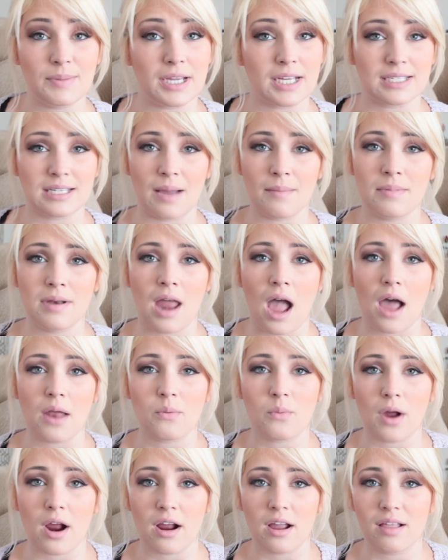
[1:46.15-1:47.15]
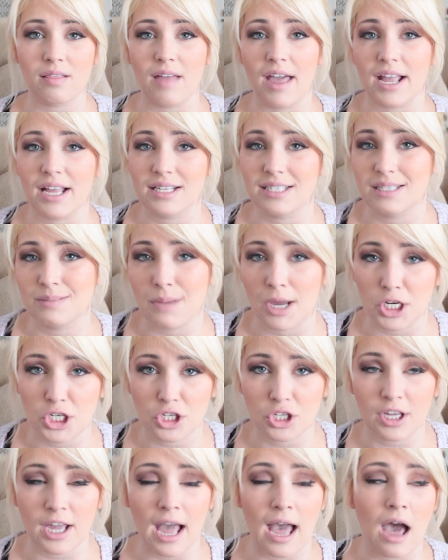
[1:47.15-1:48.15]
because I'm not wearing like a
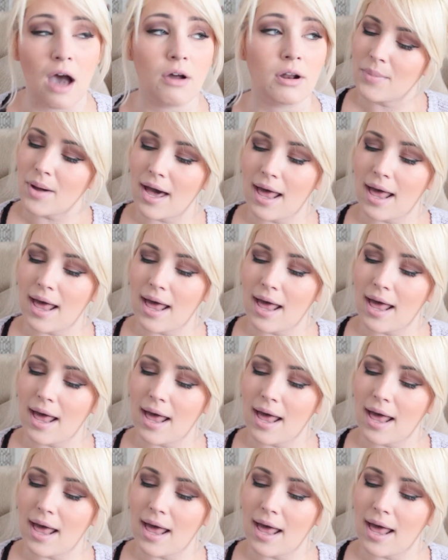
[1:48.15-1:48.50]
special gown.